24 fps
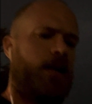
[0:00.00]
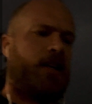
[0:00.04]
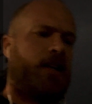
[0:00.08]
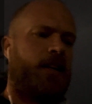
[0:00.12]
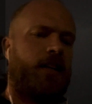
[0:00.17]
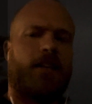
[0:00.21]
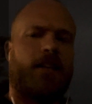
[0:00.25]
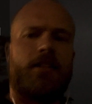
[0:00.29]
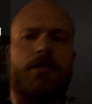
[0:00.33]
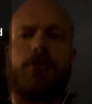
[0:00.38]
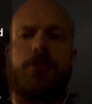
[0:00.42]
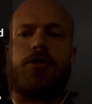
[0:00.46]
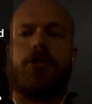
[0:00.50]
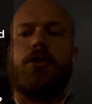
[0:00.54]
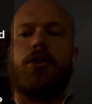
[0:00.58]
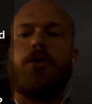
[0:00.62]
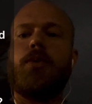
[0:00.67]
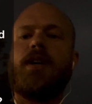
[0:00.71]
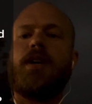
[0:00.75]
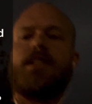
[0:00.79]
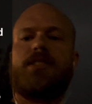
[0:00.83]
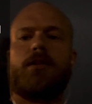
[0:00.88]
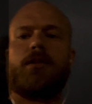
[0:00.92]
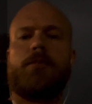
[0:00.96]
And there's 2
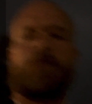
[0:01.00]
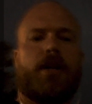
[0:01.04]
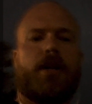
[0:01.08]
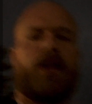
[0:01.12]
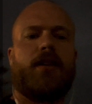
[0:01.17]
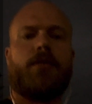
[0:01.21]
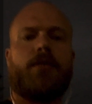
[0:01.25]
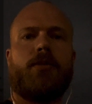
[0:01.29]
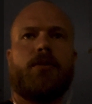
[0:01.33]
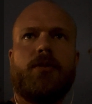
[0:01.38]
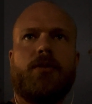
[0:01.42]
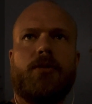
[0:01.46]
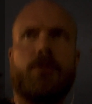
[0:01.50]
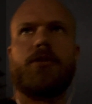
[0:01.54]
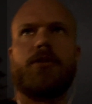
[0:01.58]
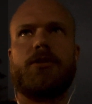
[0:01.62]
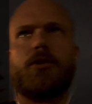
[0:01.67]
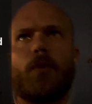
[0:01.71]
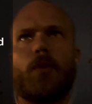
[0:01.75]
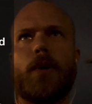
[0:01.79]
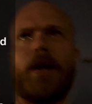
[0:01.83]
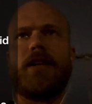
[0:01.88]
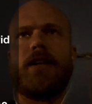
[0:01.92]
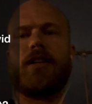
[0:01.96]
ways to break through. There's a
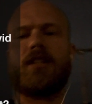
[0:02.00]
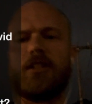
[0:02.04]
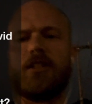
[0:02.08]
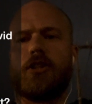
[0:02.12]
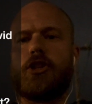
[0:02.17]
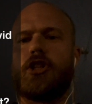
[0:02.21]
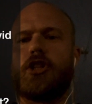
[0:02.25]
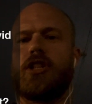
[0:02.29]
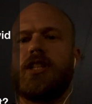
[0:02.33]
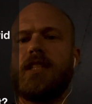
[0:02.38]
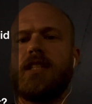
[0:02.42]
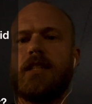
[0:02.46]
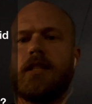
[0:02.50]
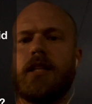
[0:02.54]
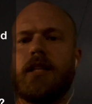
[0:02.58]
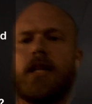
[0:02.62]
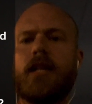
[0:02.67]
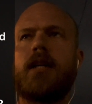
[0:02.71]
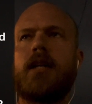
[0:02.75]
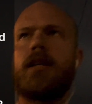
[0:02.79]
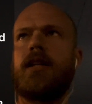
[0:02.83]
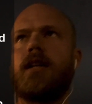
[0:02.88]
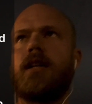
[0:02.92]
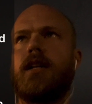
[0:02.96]
way you can cheat.
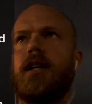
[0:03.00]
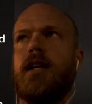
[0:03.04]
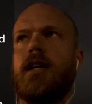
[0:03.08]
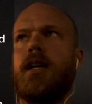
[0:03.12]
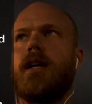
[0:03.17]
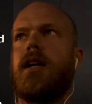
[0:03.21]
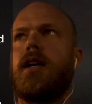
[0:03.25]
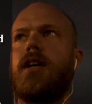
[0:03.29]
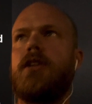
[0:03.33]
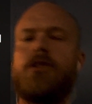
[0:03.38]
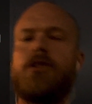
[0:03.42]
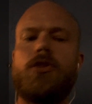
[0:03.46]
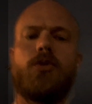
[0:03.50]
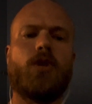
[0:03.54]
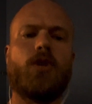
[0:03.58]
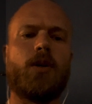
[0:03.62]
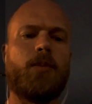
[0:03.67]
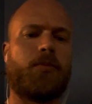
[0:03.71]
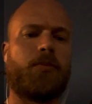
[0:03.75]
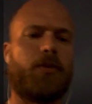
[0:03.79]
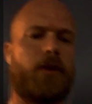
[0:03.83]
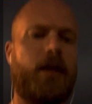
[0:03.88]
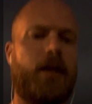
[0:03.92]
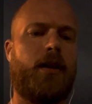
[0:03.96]
You can
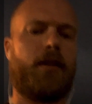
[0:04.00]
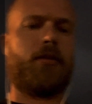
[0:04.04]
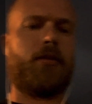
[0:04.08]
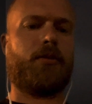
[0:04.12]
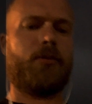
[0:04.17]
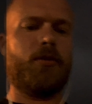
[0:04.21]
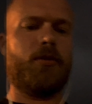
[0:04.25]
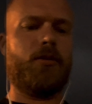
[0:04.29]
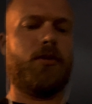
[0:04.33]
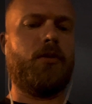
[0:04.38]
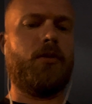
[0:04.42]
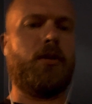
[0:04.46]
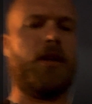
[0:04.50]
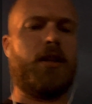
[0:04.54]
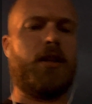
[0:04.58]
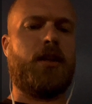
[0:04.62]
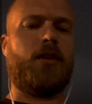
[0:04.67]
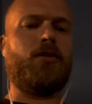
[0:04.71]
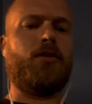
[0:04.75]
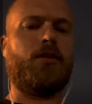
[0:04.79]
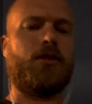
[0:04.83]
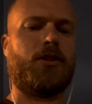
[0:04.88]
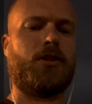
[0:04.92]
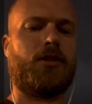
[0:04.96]
break through, like you
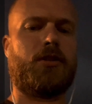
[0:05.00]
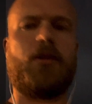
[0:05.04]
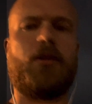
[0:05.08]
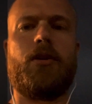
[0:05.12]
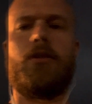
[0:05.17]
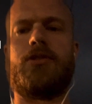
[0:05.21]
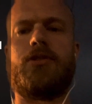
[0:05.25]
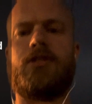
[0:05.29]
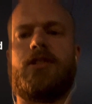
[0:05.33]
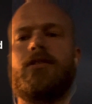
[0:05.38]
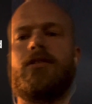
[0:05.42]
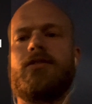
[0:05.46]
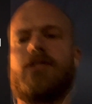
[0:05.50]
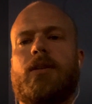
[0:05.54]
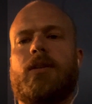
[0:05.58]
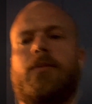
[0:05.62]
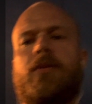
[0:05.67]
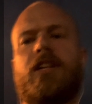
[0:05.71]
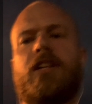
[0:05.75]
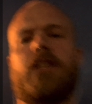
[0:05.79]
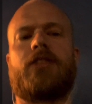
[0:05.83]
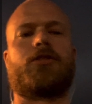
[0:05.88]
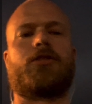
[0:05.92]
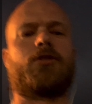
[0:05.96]
can just go steal somebody
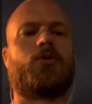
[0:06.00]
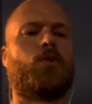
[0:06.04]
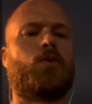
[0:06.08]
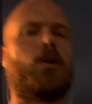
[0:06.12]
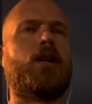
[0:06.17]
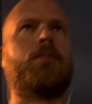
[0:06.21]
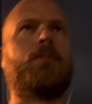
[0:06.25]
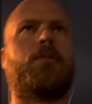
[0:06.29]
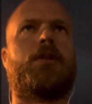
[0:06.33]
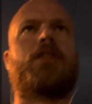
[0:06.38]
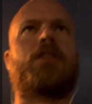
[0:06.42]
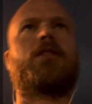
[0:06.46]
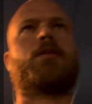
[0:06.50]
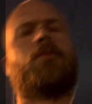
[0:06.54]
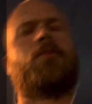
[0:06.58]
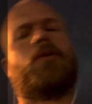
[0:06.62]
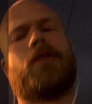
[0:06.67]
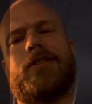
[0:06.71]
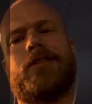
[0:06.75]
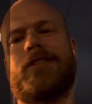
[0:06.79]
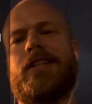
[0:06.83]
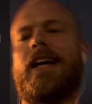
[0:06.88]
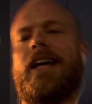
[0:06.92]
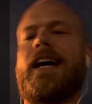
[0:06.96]
else's wine, bring it to the party,
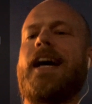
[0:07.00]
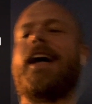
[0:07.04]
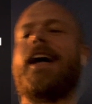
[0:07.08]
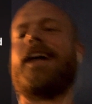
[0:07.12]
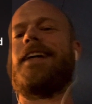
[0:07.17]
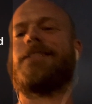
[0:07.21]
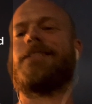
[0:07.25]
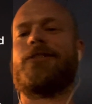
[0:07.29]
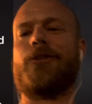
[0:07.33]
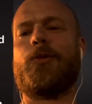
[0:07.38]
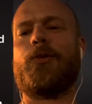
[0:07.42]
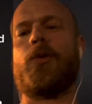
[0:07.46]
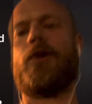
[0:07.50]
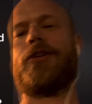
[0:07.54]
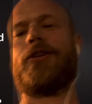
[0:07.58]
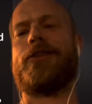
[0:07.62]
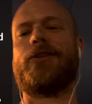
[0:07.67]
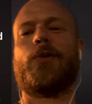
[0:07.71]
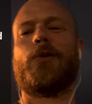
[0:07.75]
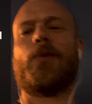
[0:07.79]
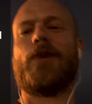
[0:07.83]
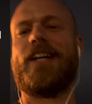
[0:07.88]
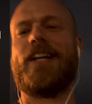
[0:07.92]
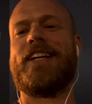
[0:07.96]
say, I turned water into
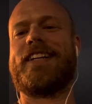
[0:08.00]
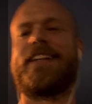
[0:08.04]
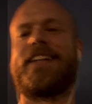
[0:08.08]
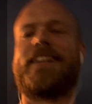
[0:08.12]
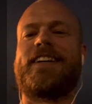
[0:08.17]
wine.